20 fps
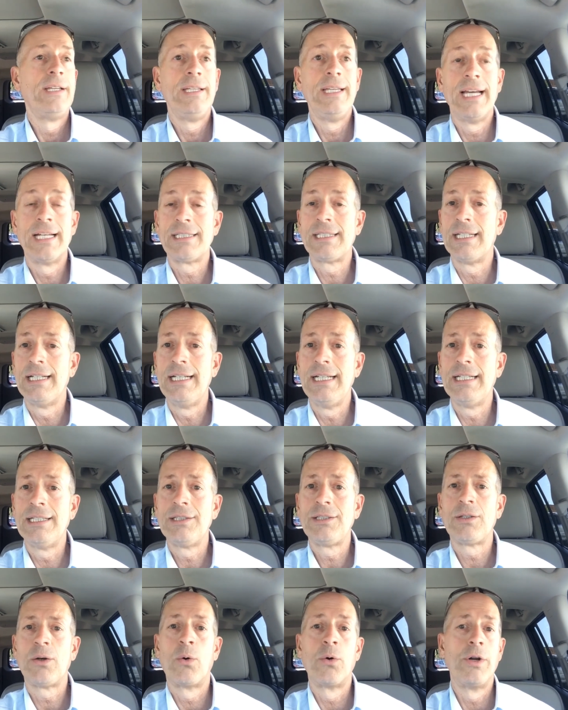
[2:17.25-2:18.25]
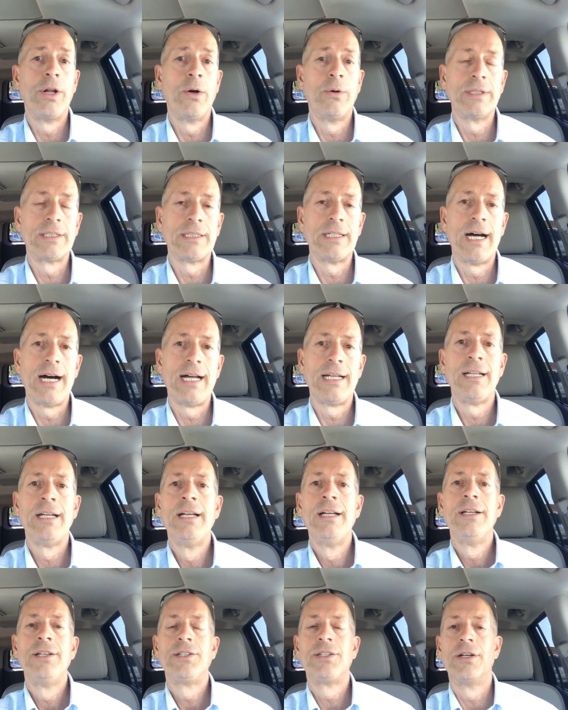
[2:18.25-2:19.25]
Yes, it is, or no, it's not.
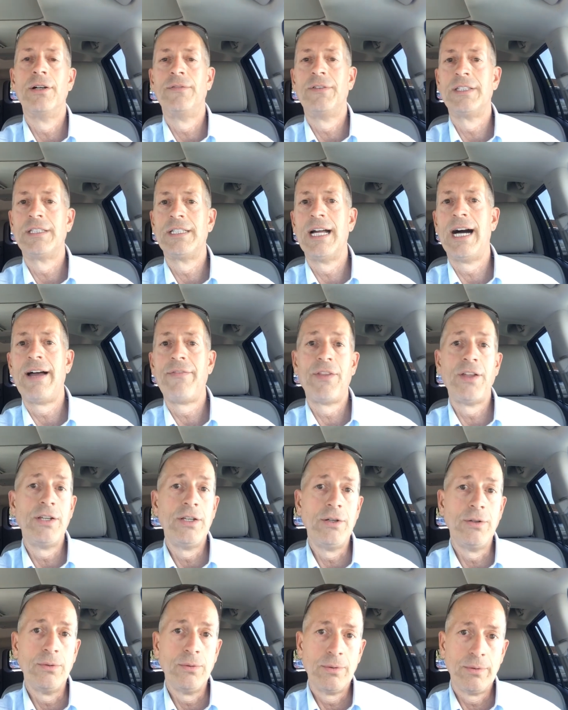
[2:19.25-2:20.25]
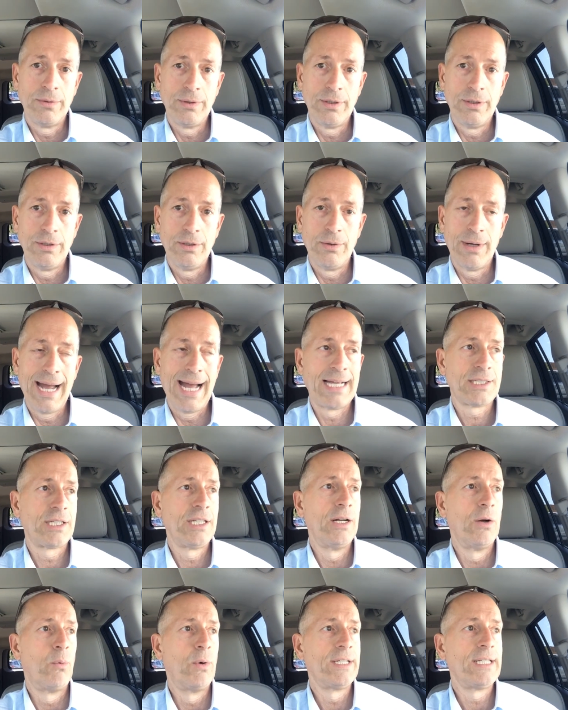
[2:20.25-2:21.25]
So if it's not, then you you ask,
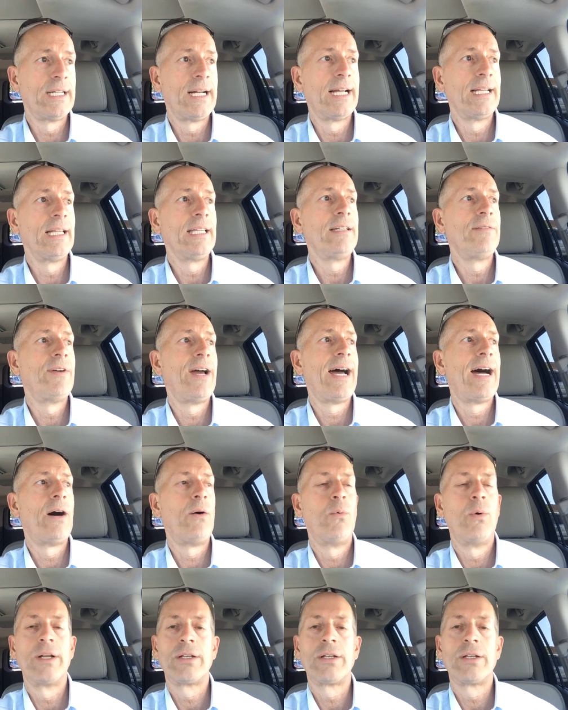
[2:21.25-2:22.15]
you know, what did I leave out?